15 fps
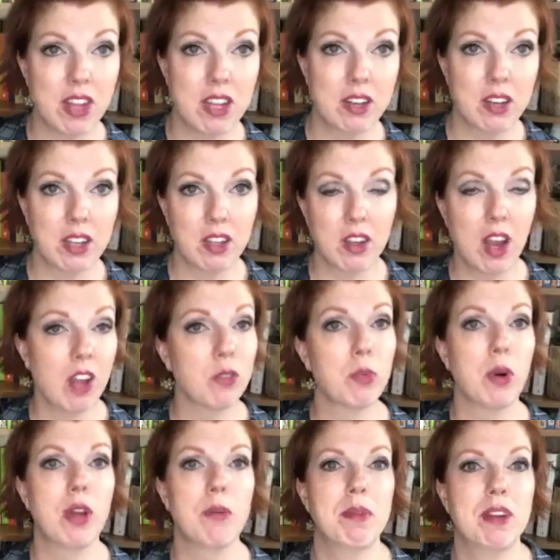and cost
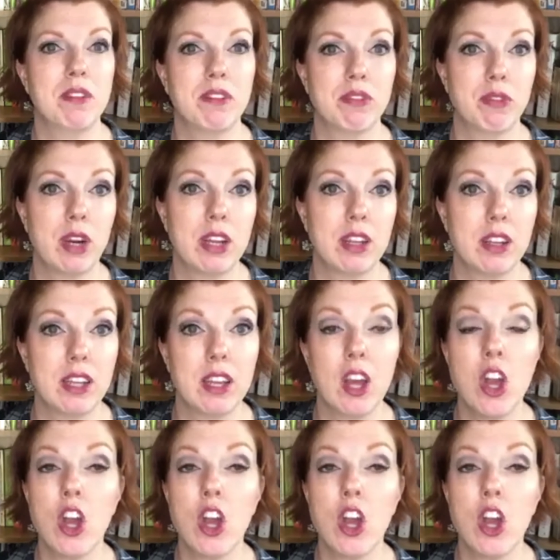prohibitive, frankly.